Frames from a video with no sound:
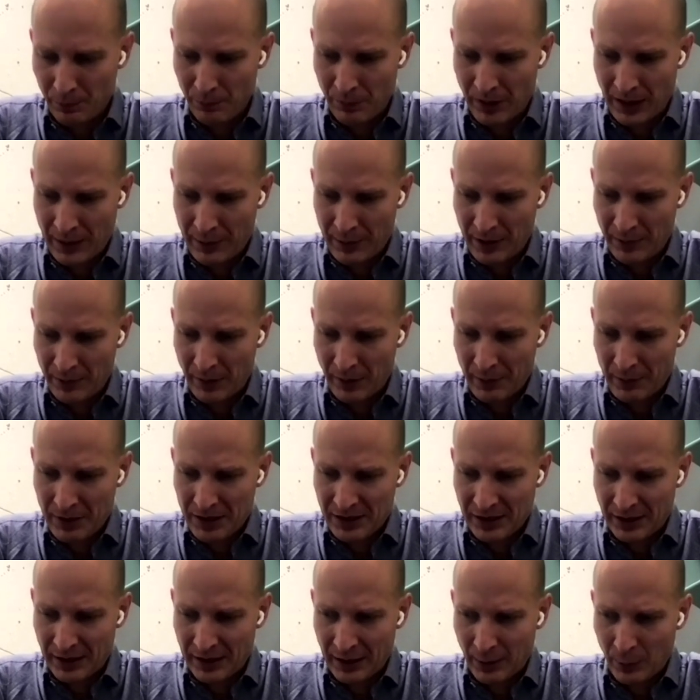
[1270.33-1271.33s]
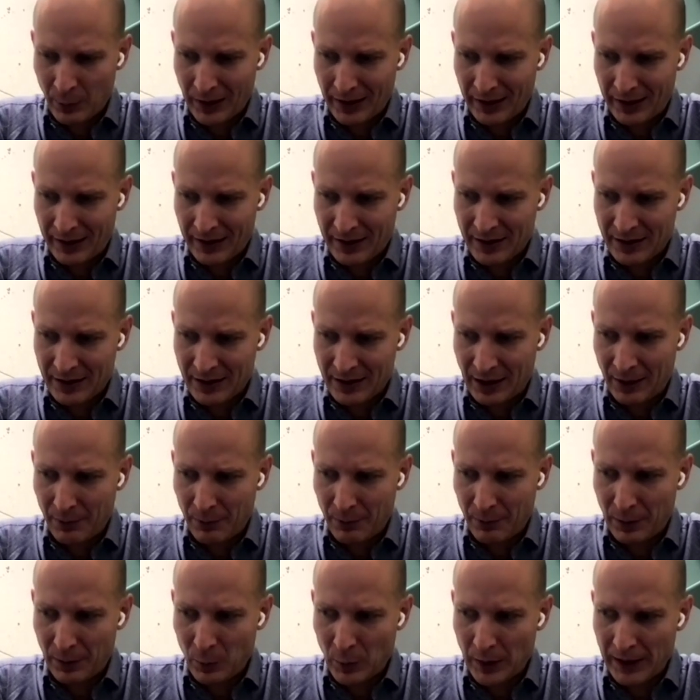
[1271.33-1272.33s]
maybe maybe starting with an
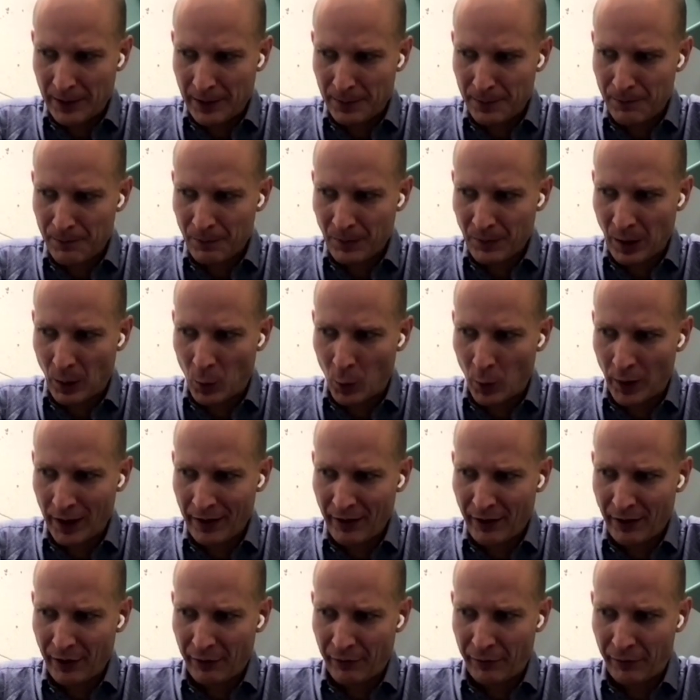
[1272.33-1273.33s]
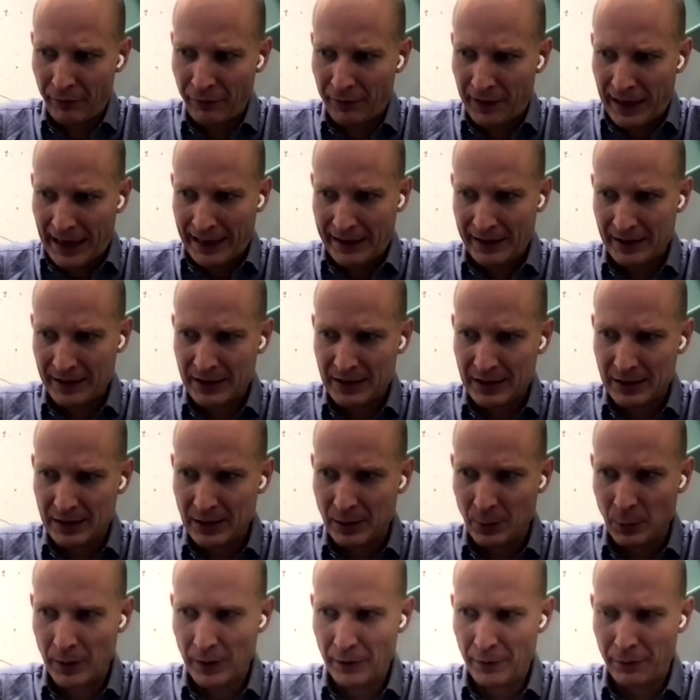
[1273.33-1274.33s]
example, we one of the
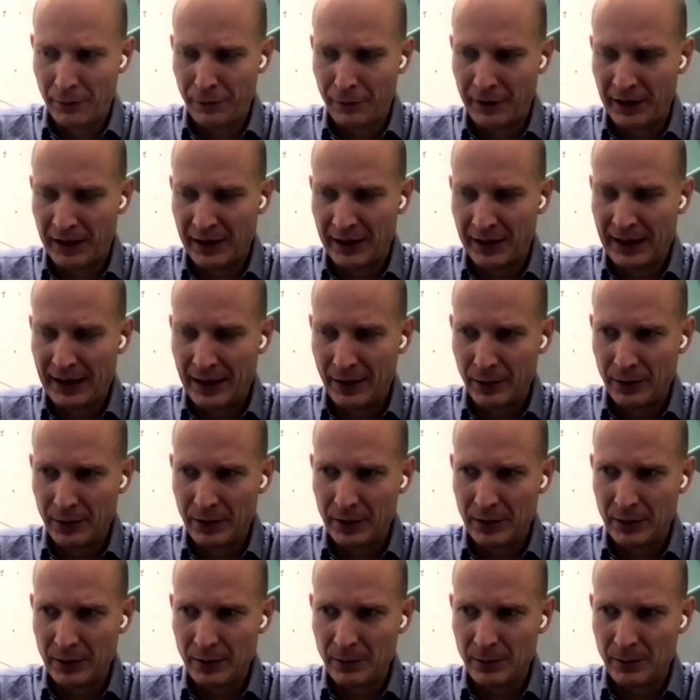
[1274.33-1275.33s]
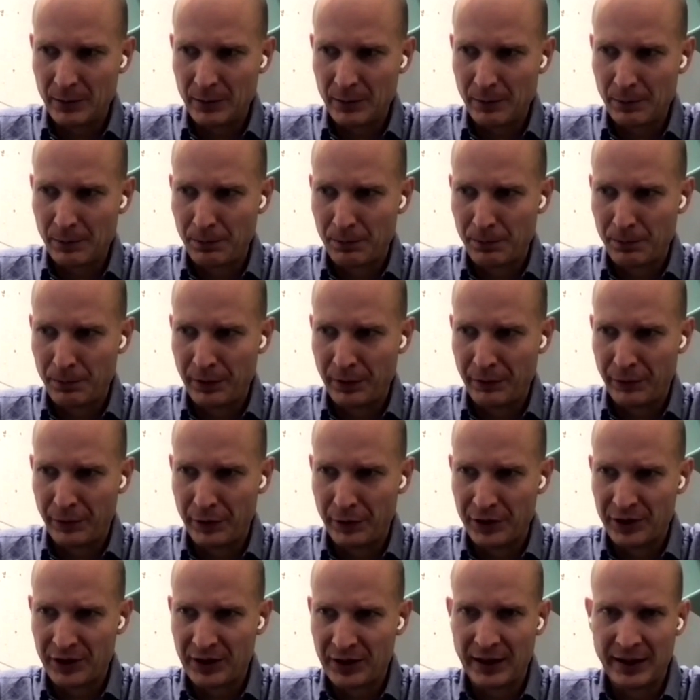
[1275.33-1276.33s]
facts we figured out
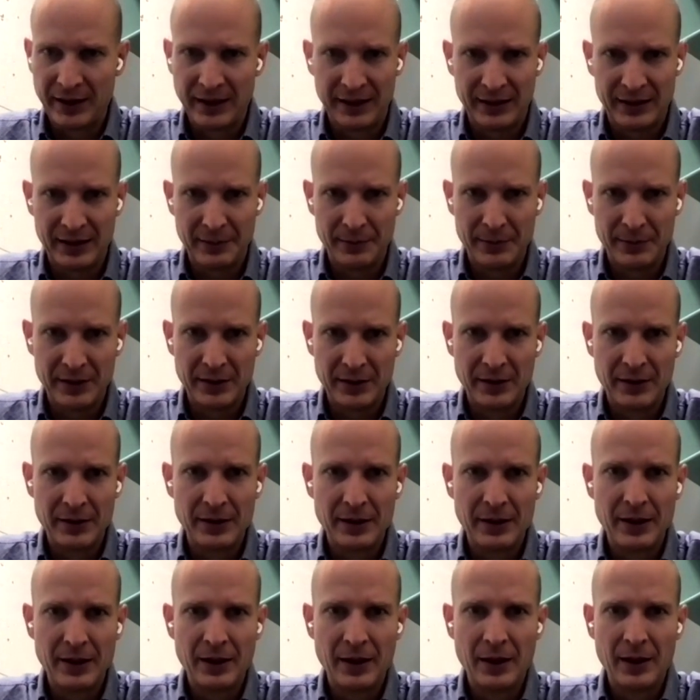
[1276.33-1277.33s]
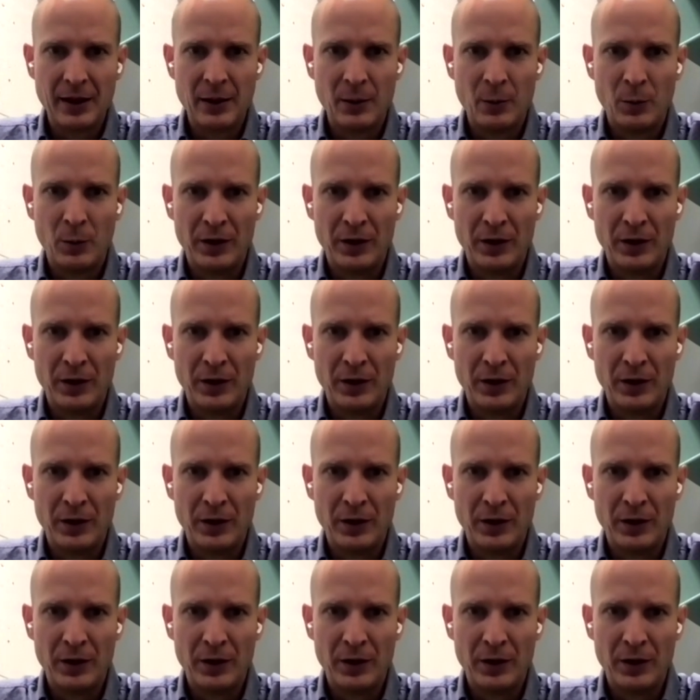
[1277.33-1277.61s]
before starting Tibber mm.